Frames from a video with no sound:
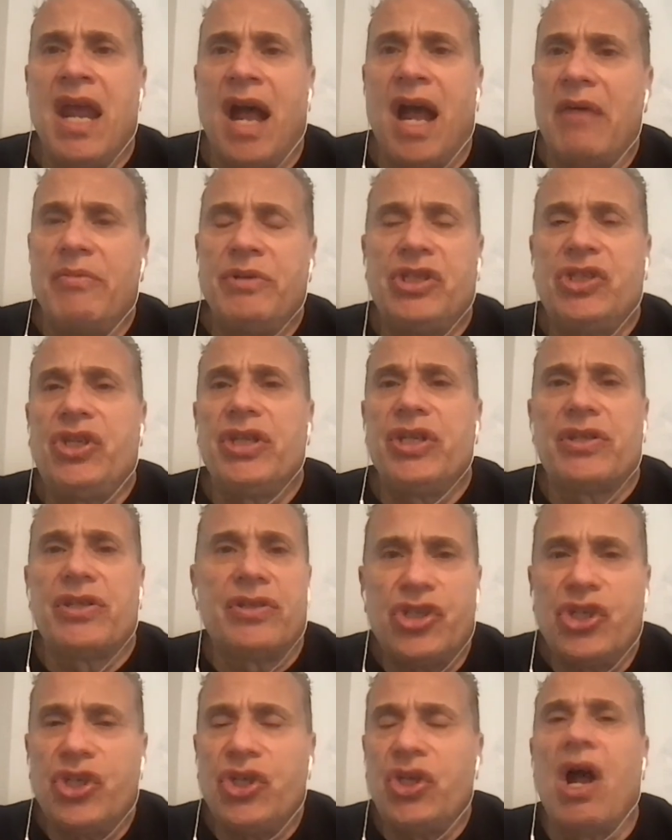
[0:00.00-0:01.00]
was
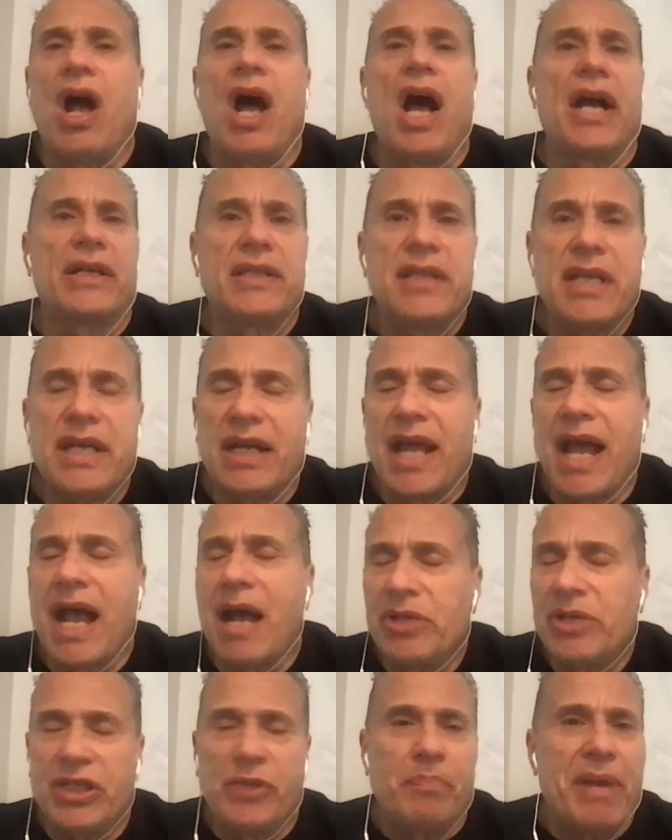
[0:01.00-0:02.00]
just shocked at how
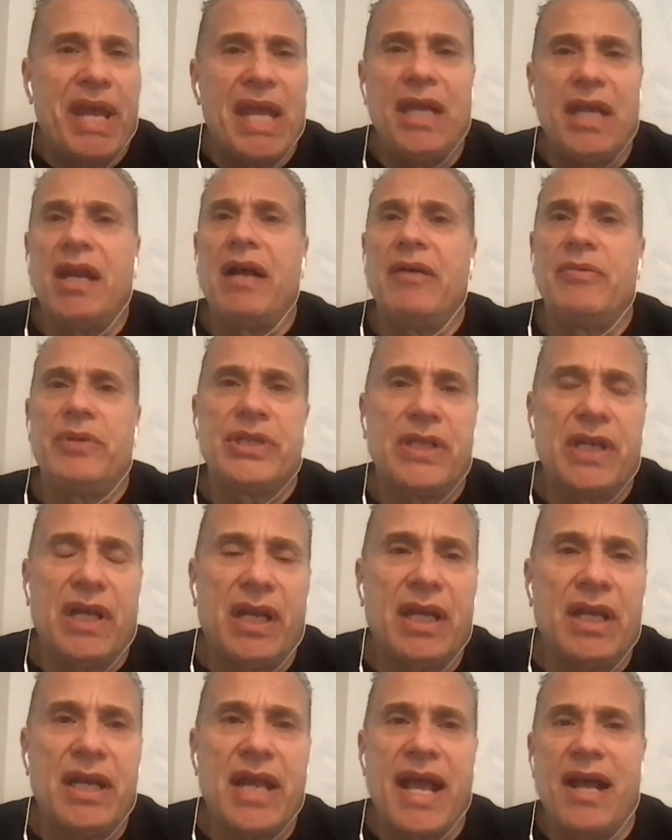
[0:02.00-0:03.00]
much pain I was
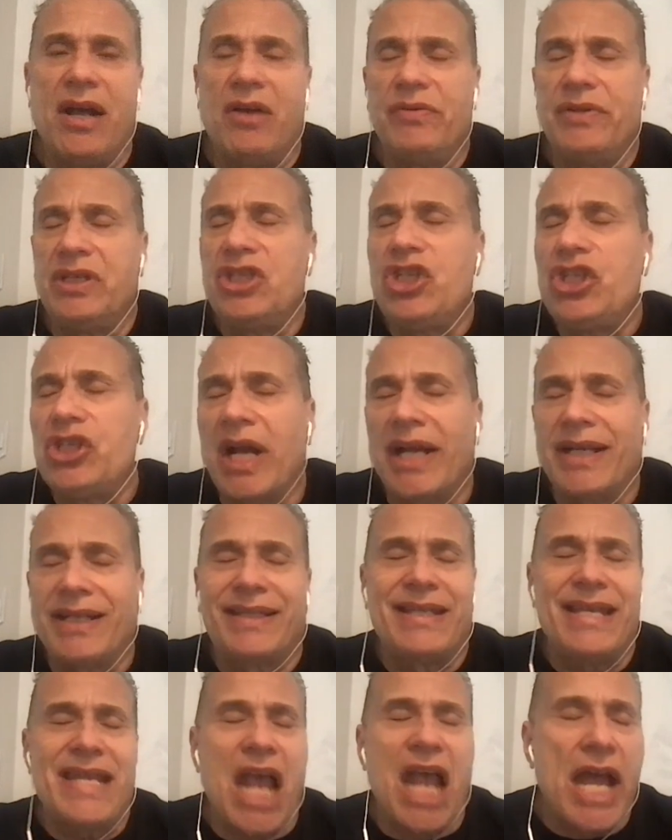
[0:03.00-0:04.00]
in and how
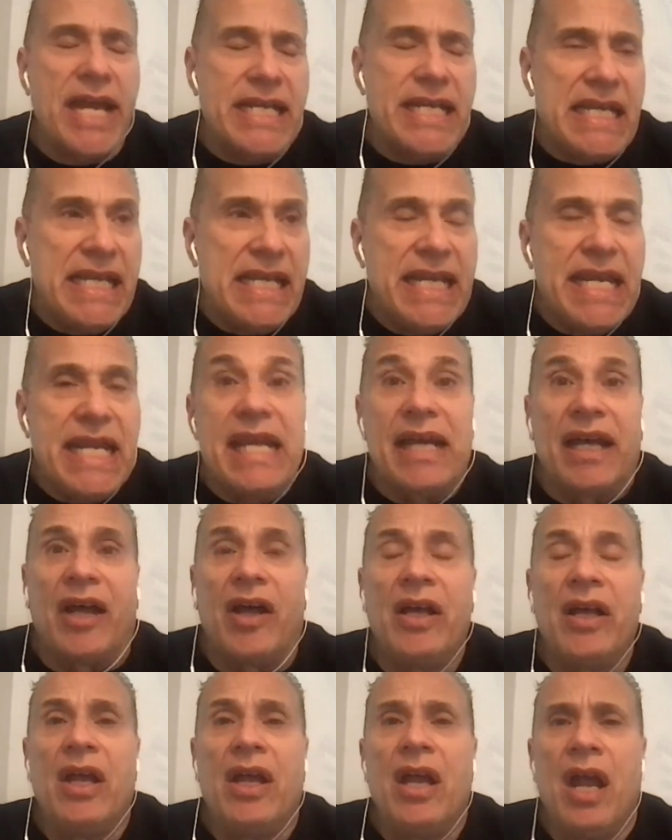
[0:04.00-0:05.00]
just the
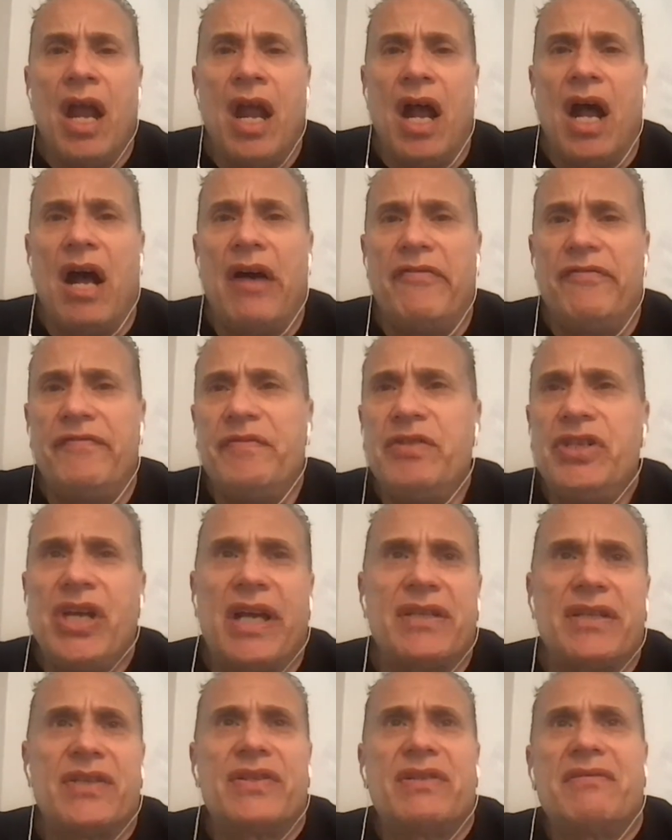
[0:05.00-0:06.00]
idea of
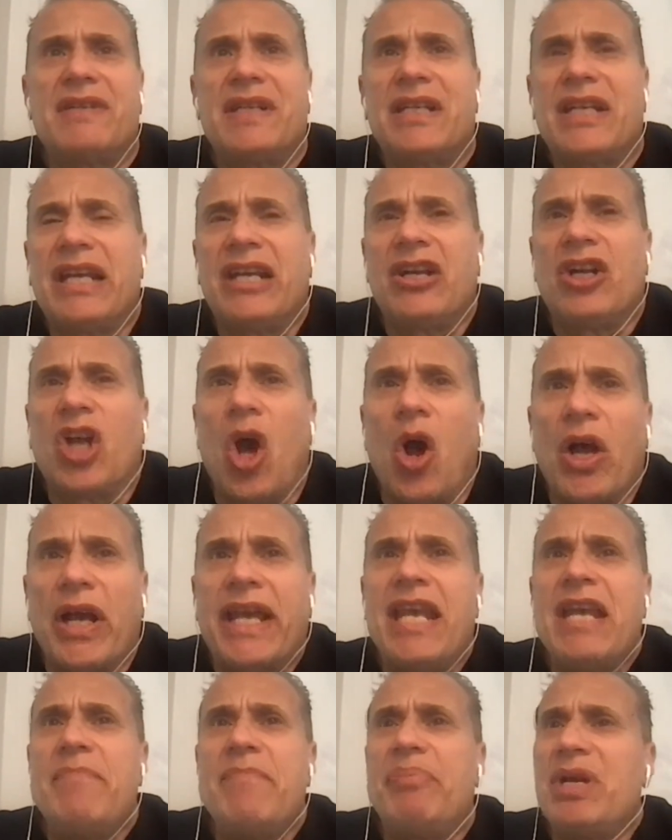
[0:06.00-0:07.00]
just
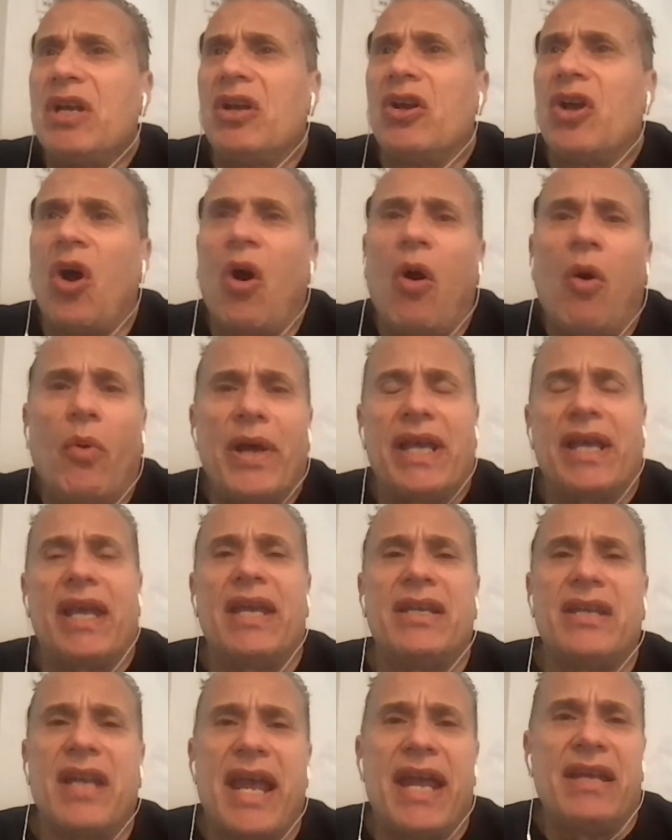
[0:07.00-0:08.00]
keeping going
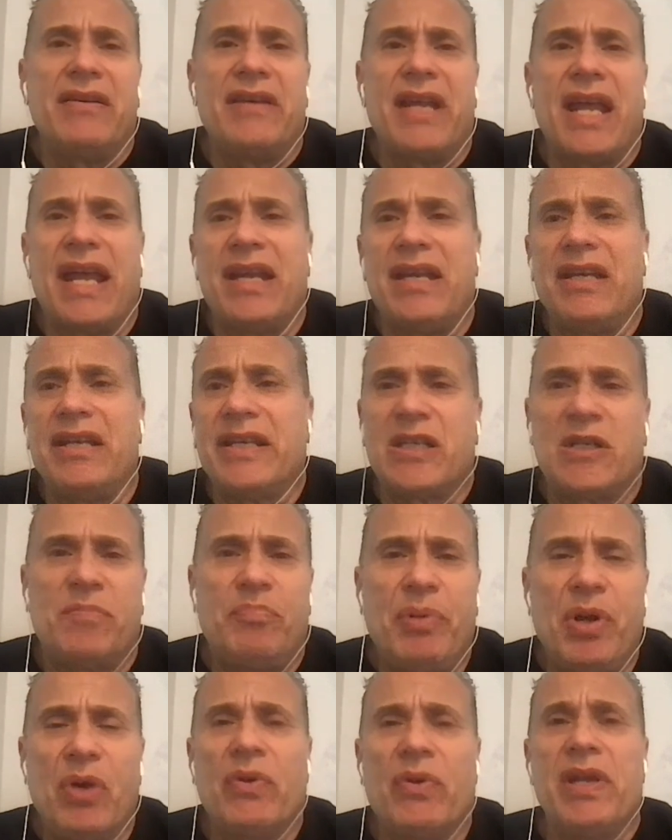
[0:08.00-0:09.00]
and
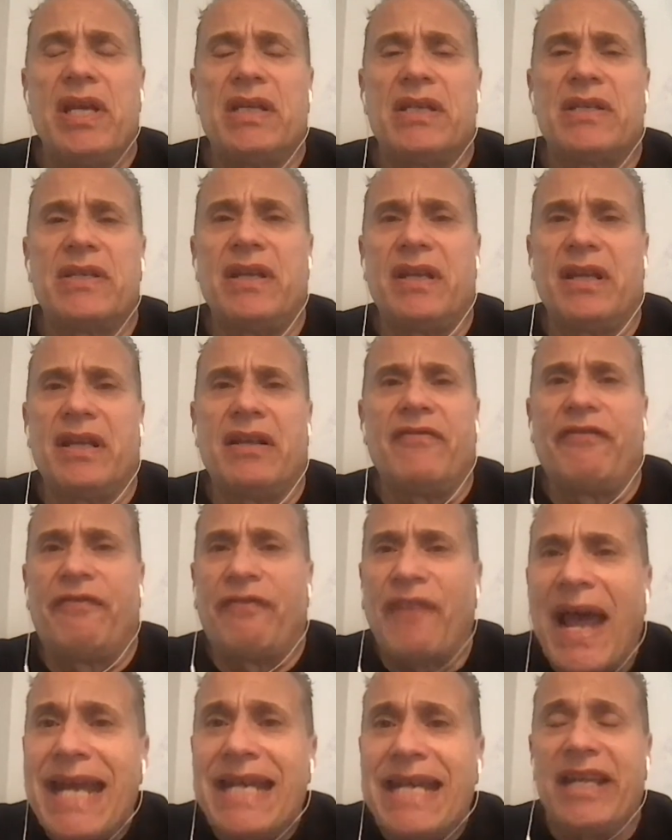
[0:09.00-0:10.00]
experiencing,
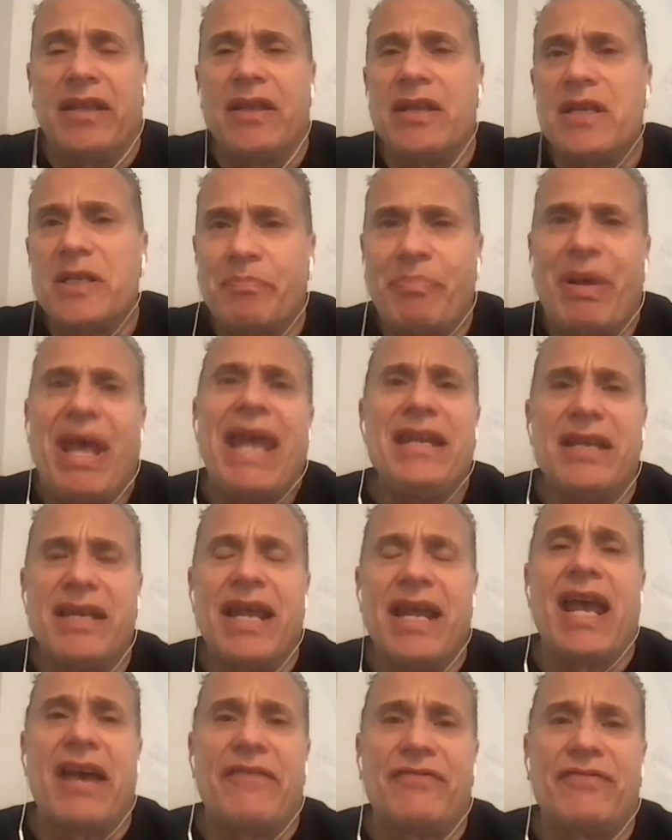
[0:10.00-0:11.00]
fighting this pain
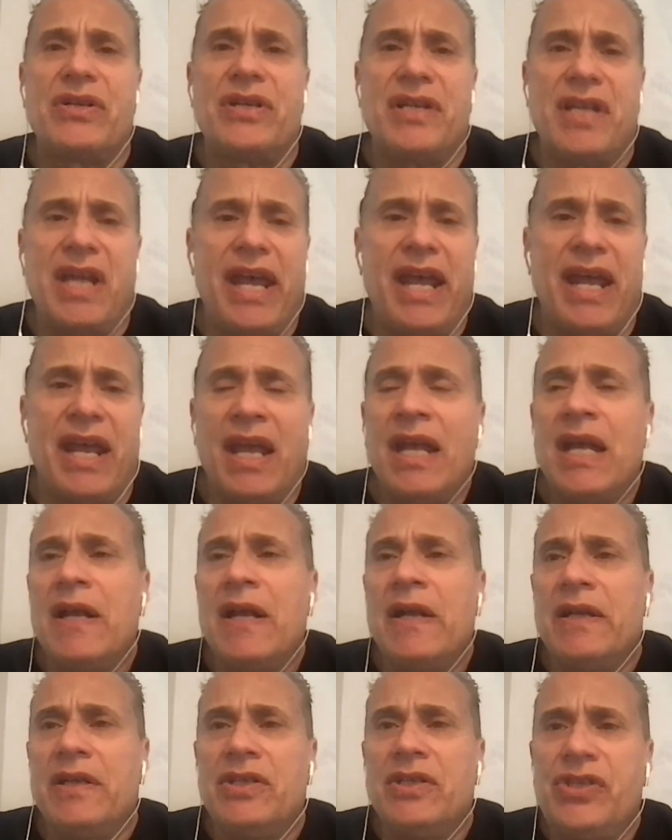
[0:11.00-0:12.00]
day after day
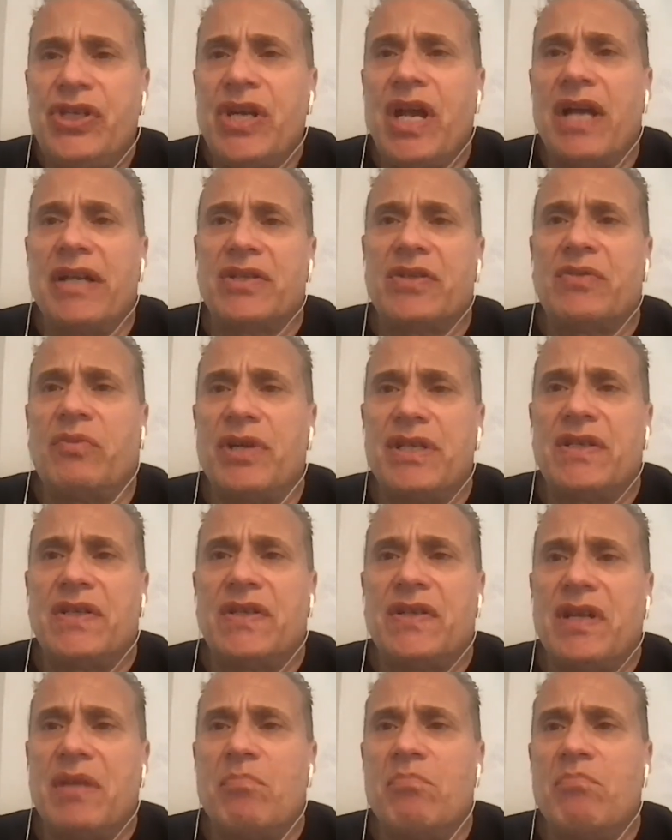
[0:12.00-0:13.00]
just
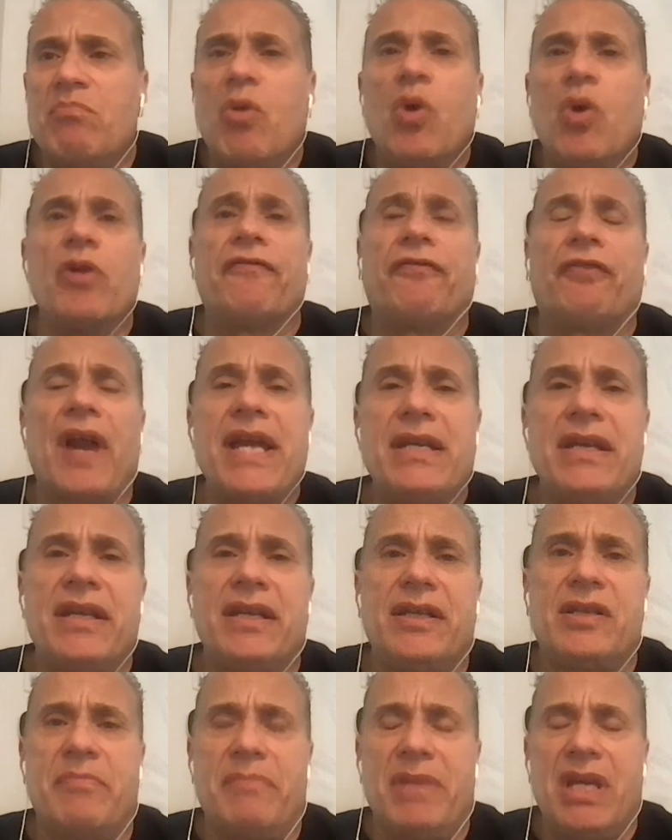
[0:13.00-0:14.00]
was more
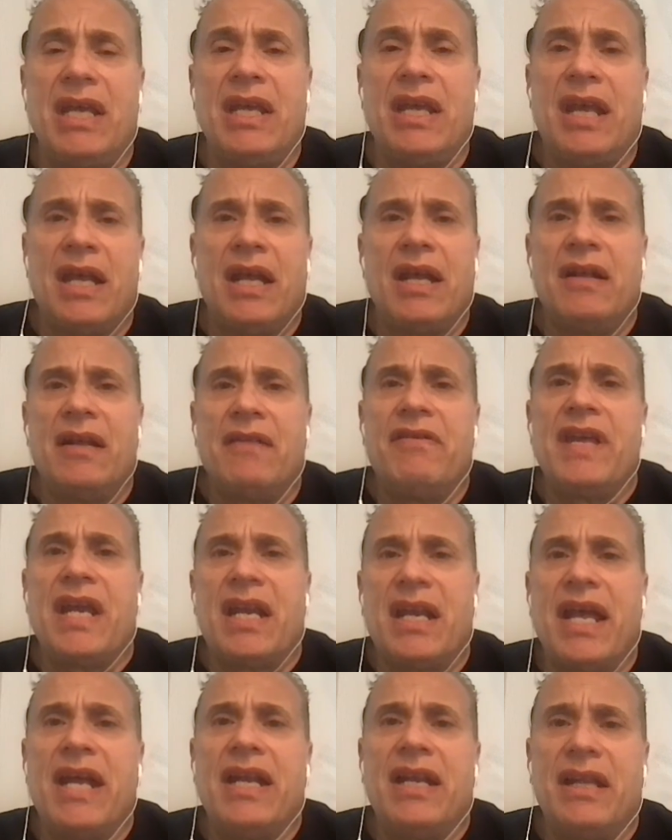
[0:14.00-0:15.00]
frightening to me
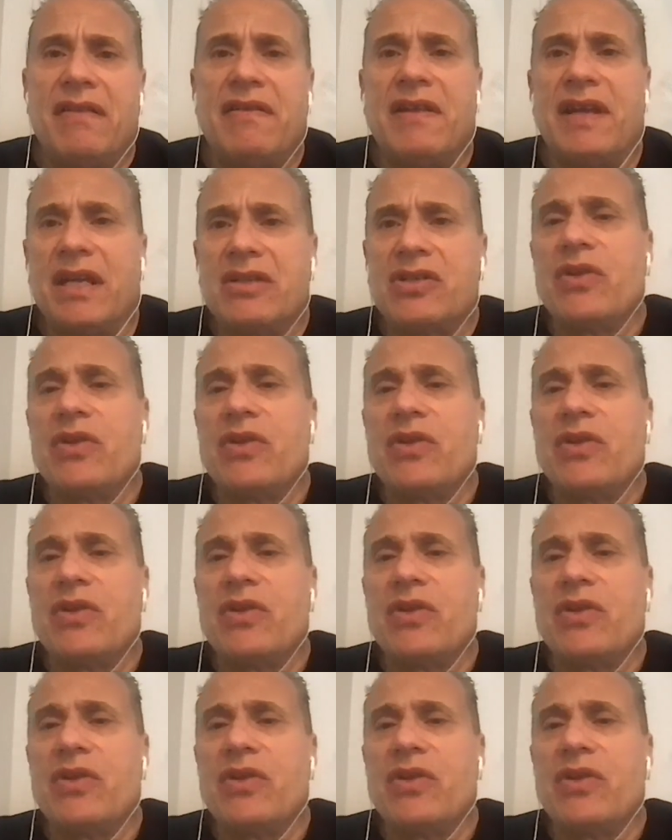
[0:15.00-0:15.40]
than anything.